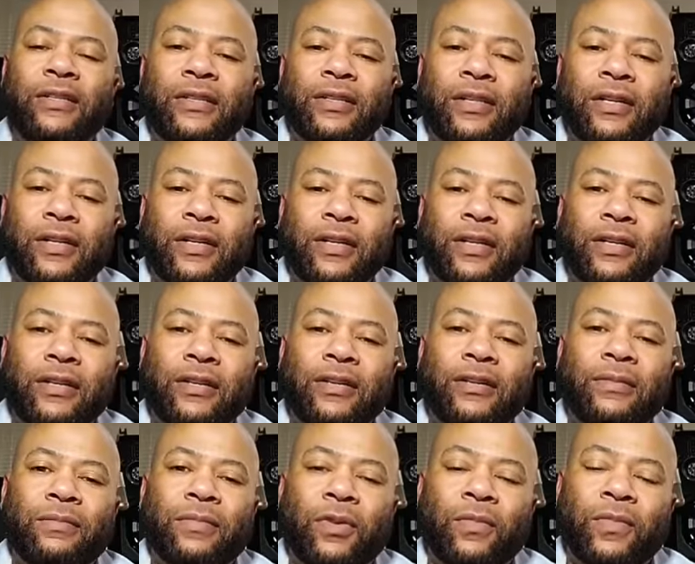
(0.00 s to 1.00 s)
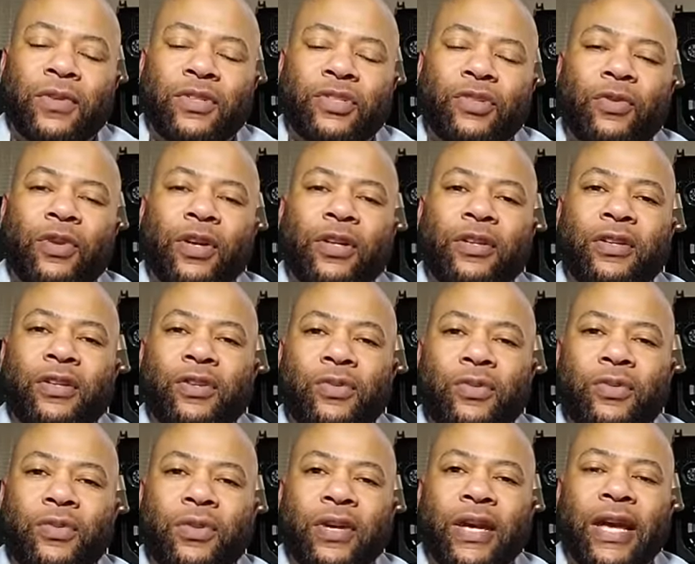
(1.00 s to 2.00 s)
I'm open for a
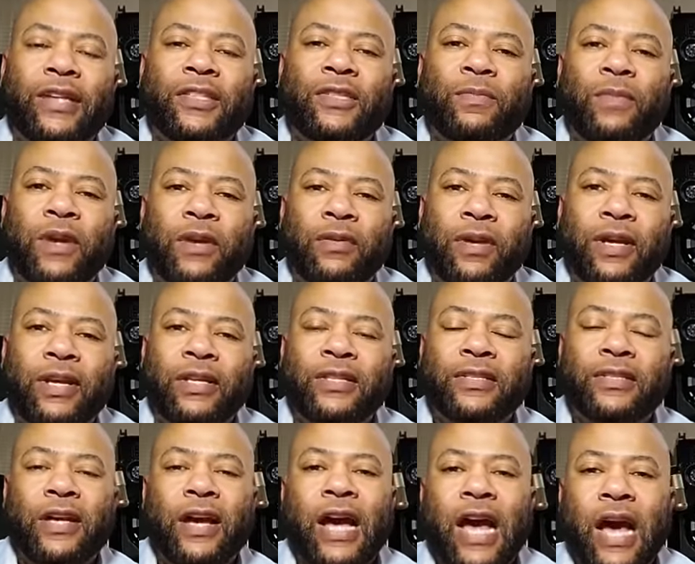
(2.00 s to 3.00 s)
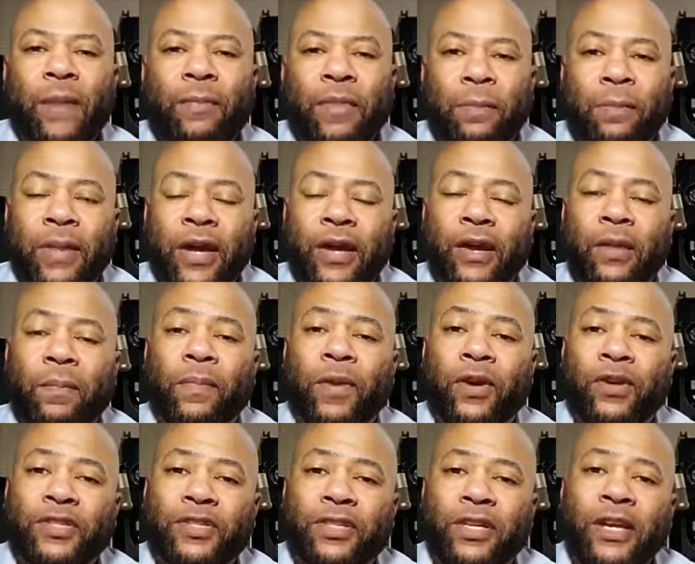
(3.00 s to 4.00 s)
new experience. I'm a better
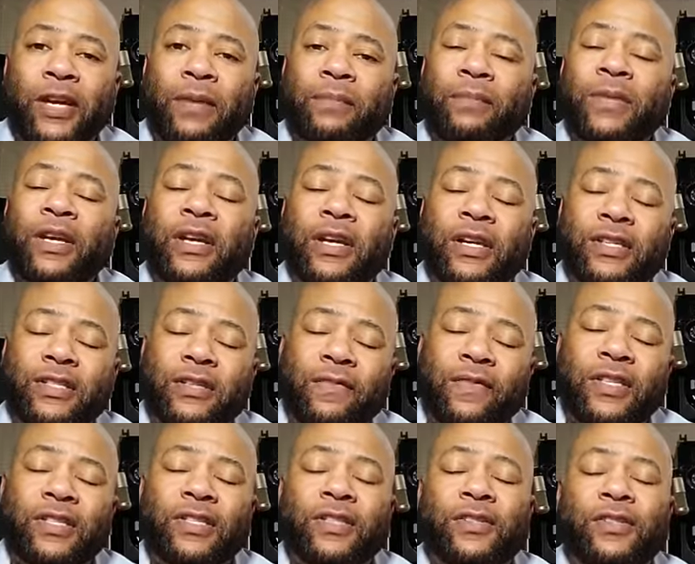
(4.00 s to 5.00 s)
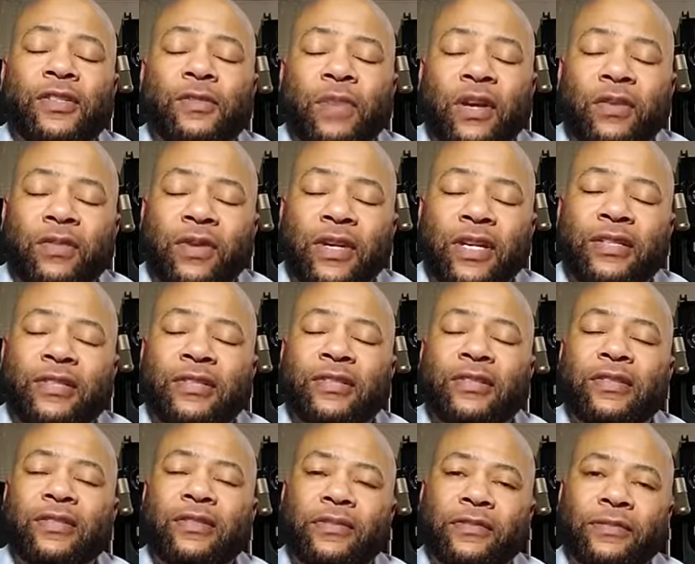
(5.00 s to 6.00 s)
person because of that
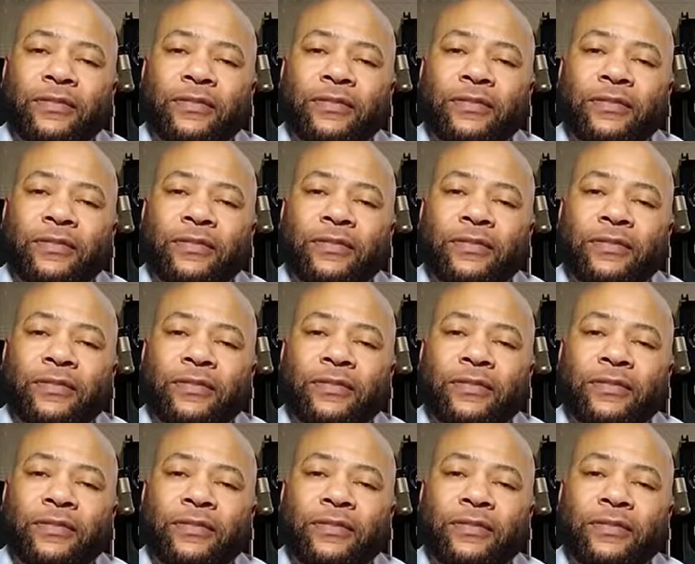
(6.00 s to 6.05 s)
experience